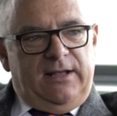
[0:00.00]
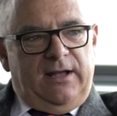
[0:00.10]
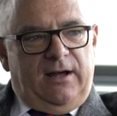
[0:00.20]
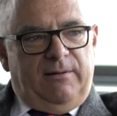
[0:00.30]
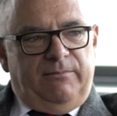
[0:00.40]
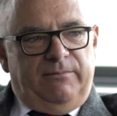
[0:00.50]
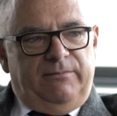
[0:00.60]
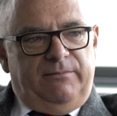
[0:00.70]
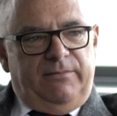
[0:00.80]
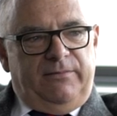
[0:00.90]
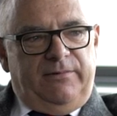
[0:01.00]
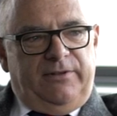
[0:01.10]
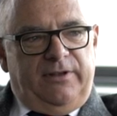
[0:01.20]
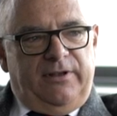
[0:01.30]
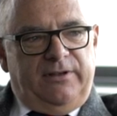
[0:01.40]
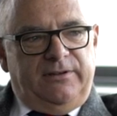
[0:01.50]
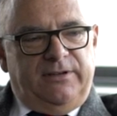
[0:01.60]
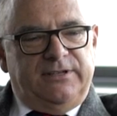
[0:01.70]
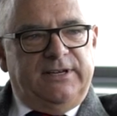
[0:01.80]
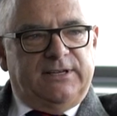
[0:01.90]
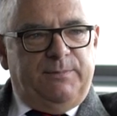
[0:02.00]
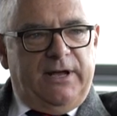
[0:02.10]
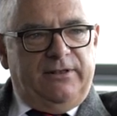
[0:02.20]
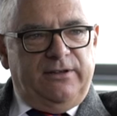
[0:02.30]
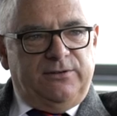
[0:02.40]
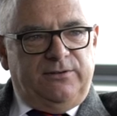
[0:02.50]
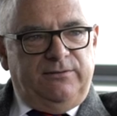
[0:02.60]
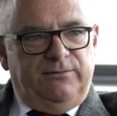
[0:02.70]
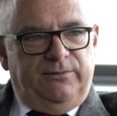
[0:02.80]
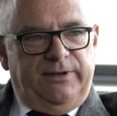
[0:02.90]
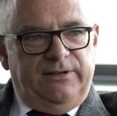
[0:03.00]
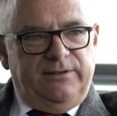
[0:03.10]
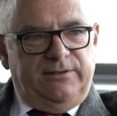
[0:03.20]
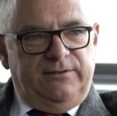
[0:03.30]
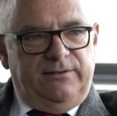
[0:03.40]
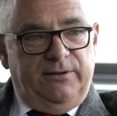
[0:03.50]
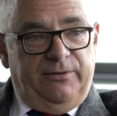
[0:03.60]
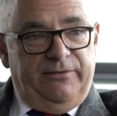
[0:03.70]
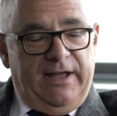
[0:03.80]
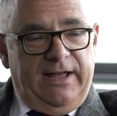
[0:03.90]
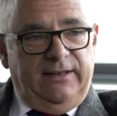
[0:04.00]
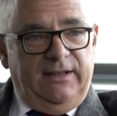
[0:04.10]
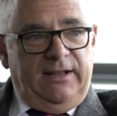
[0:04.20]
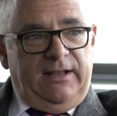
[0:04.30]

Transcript: um, the the six Bathurst wins that we've had